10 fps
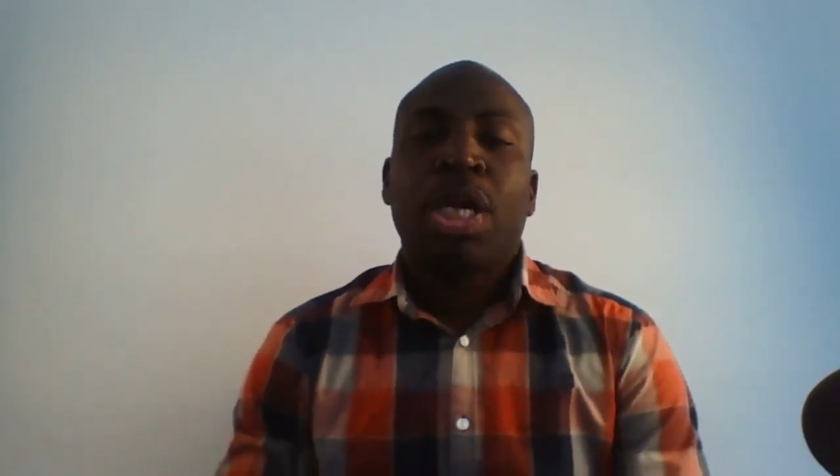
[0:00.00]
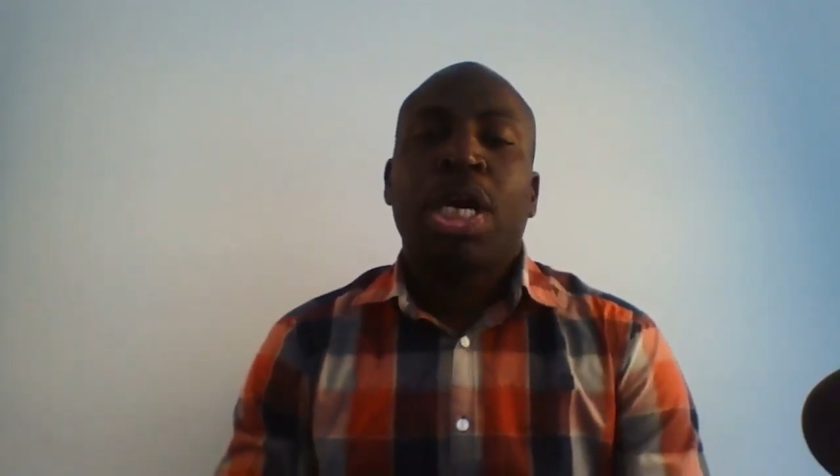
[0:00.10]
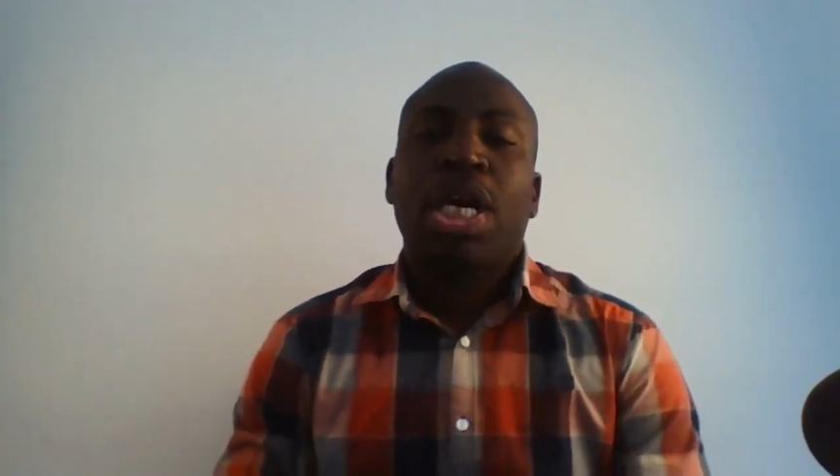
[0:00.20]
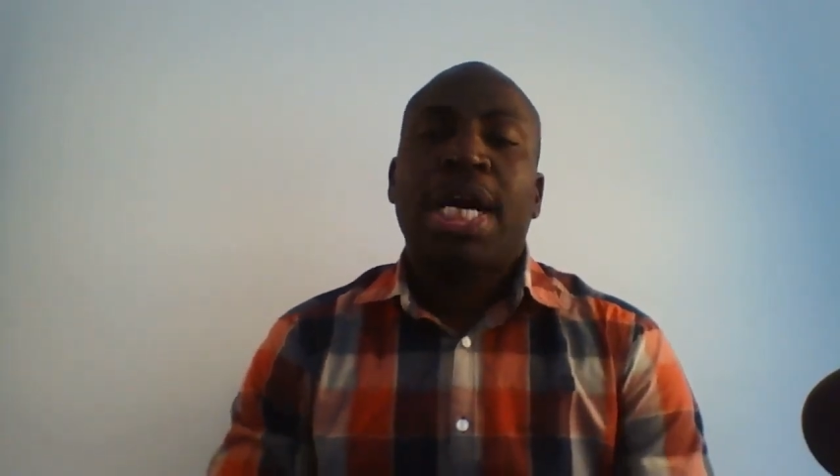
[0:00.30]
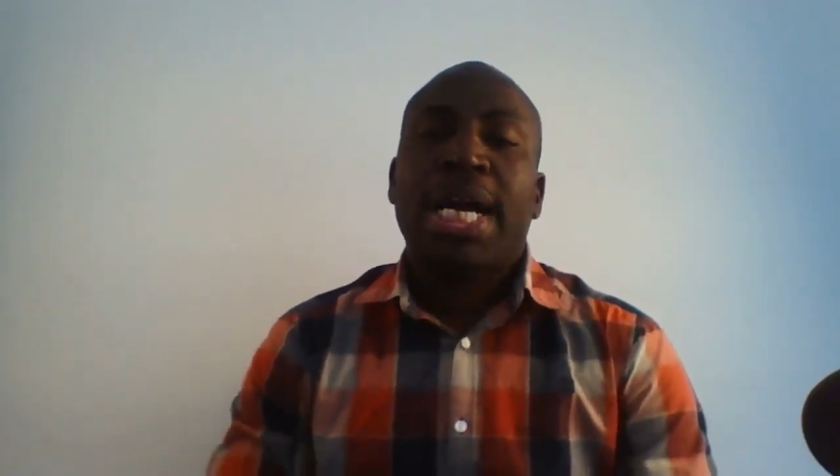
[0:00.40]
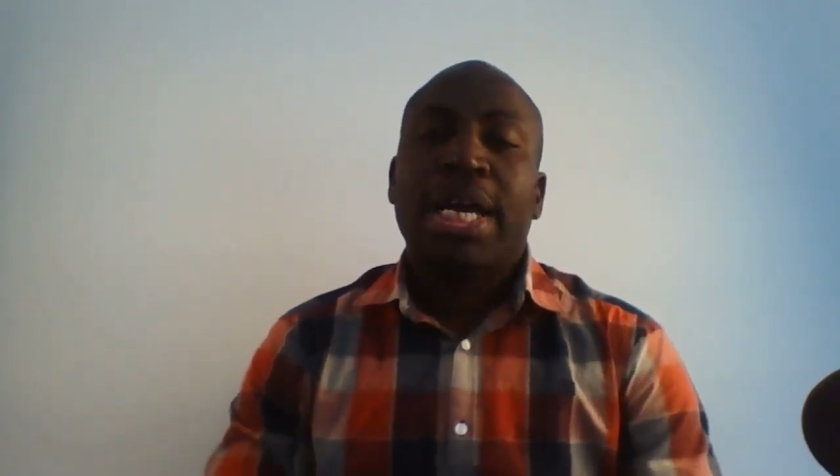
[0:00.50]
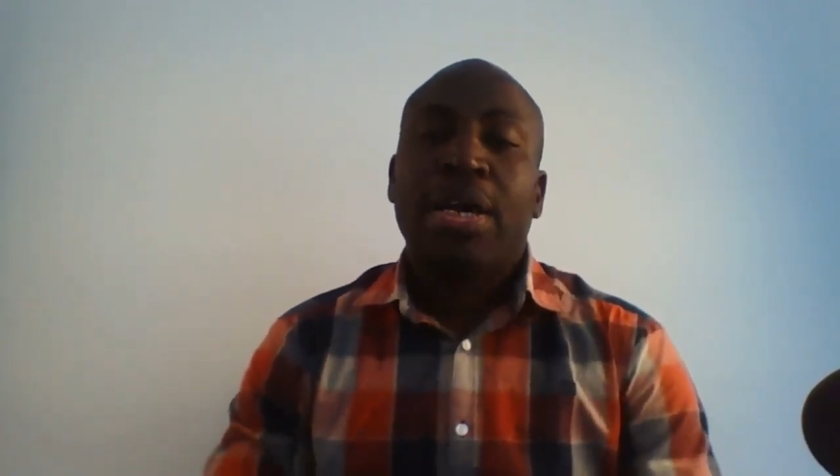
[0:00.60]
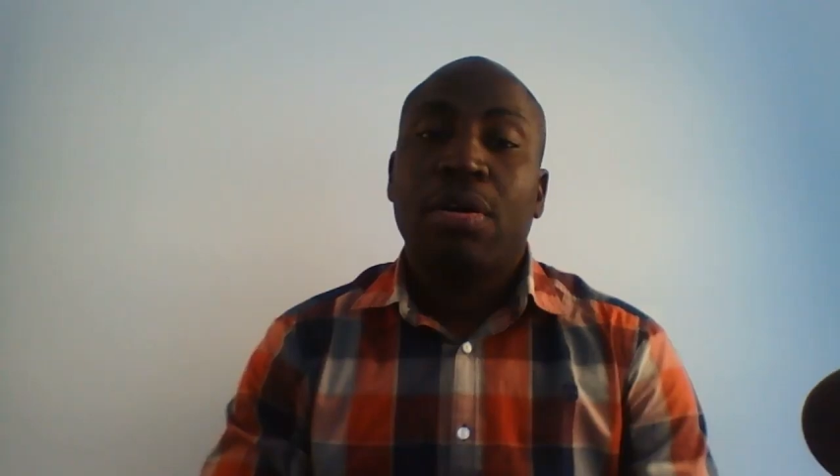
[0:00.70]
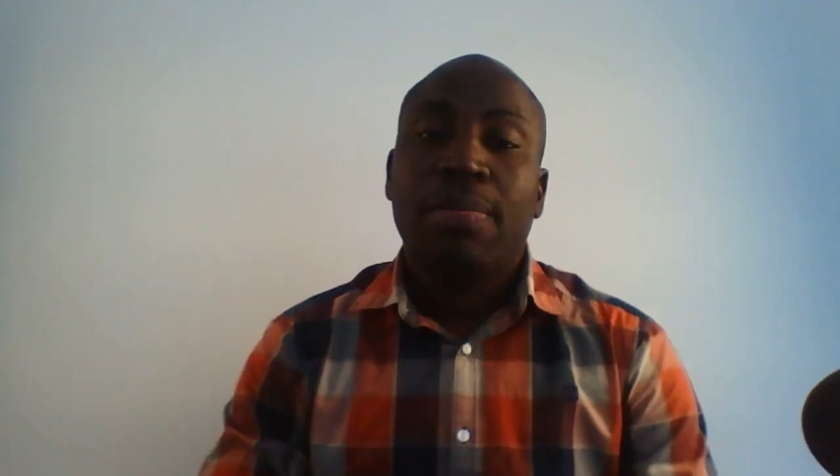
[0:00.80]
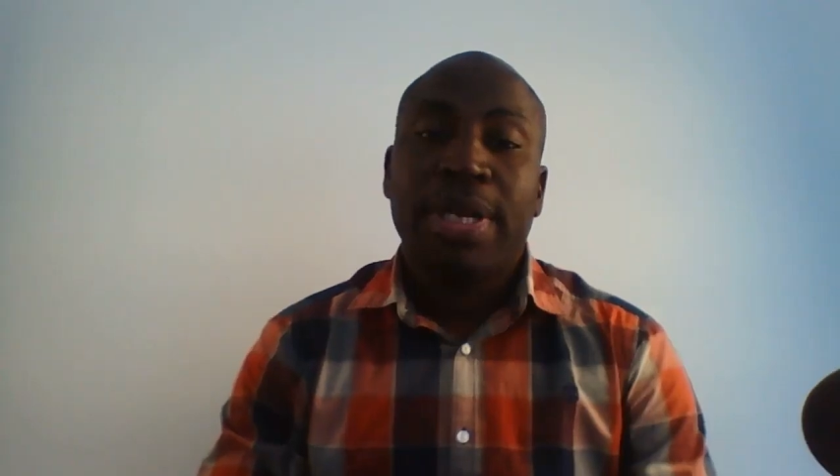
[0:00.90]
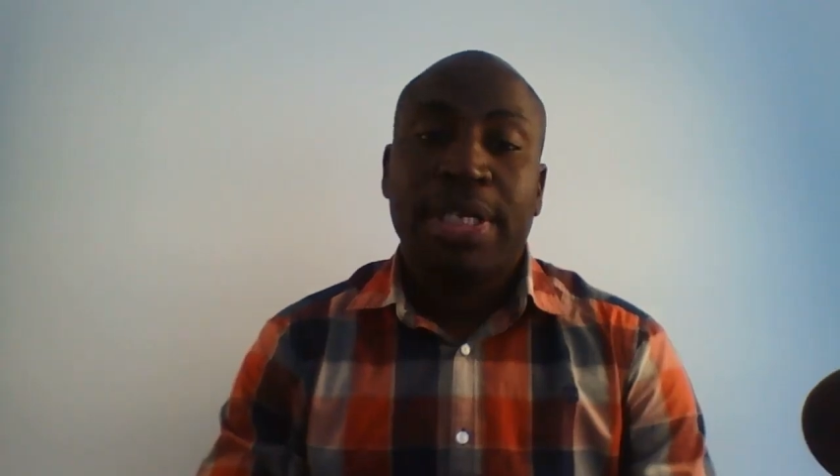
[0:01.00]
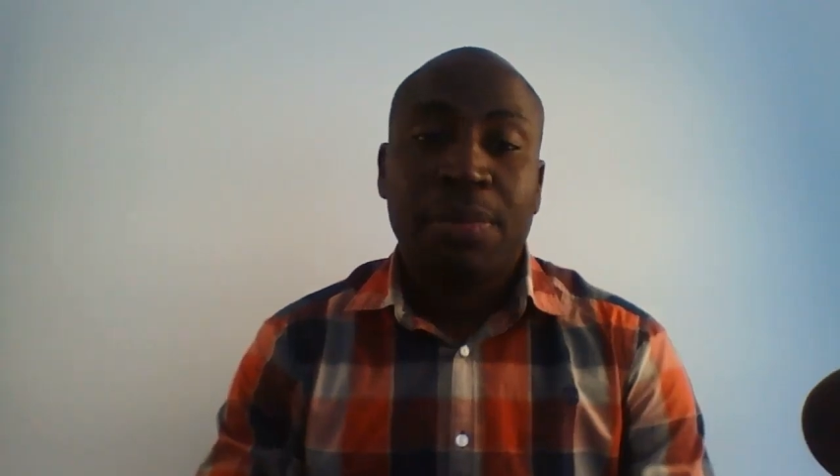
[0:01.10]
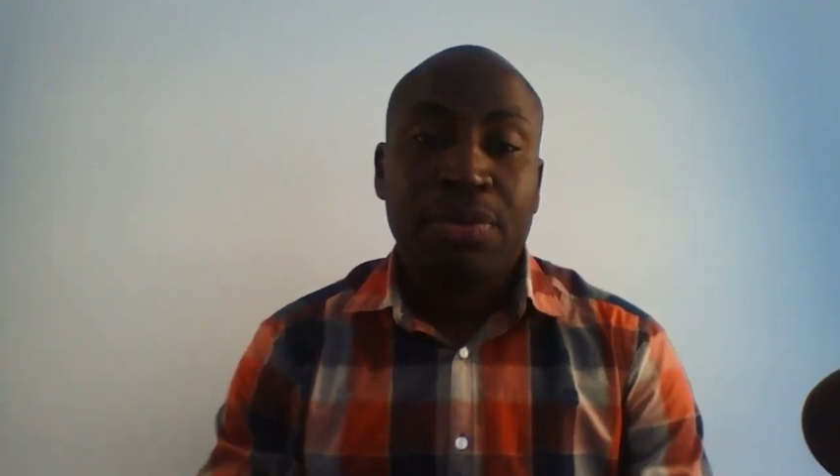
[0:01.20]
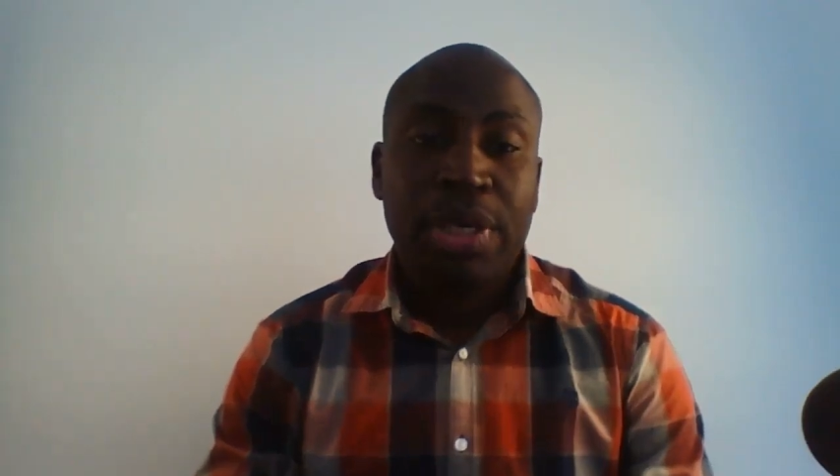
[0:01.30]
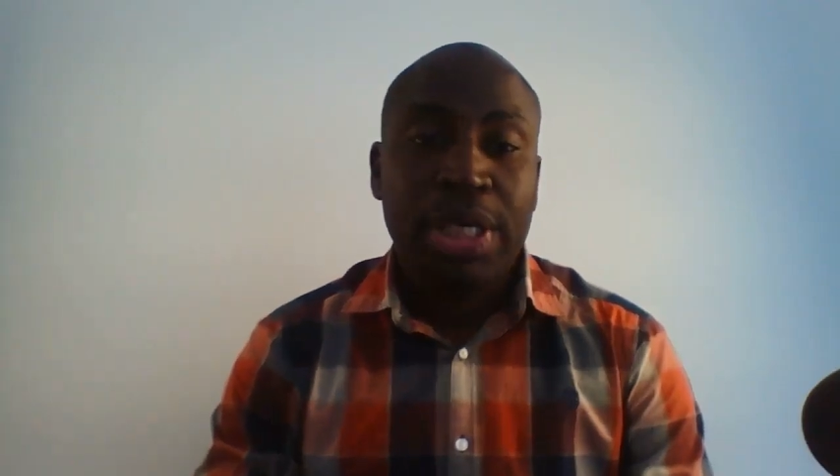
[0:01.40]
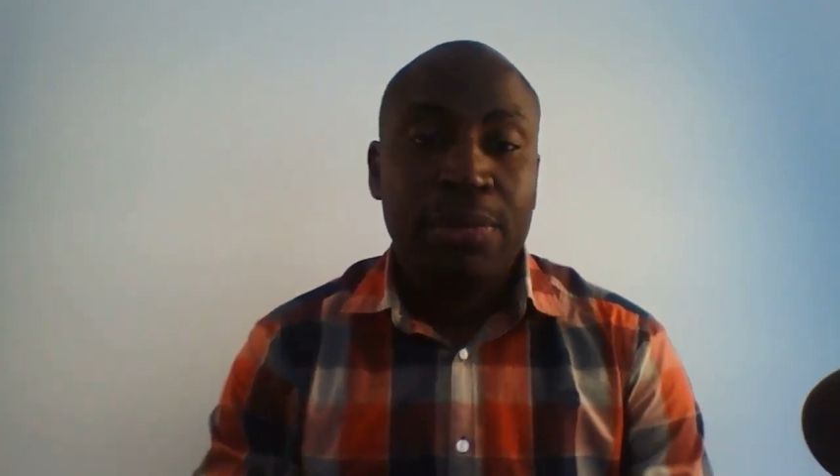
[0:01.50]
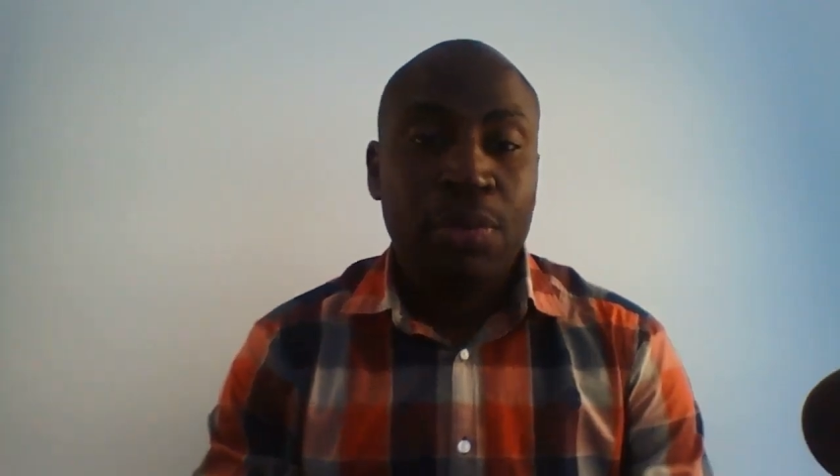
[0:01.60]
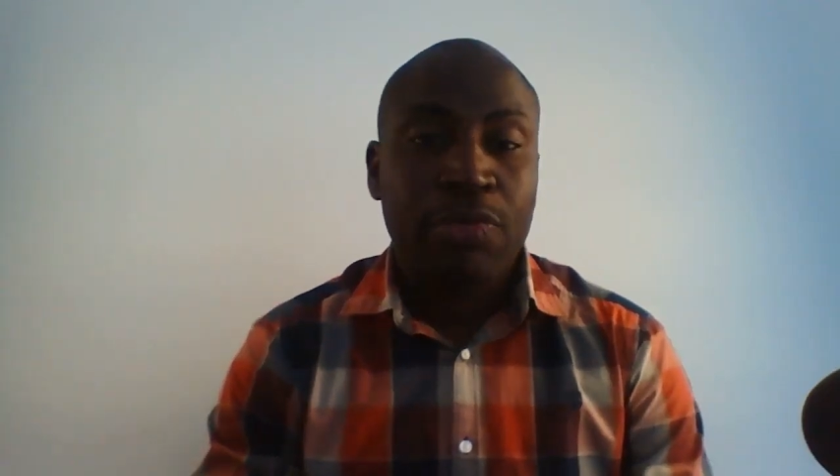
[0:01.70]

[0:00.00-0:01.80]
I help experienced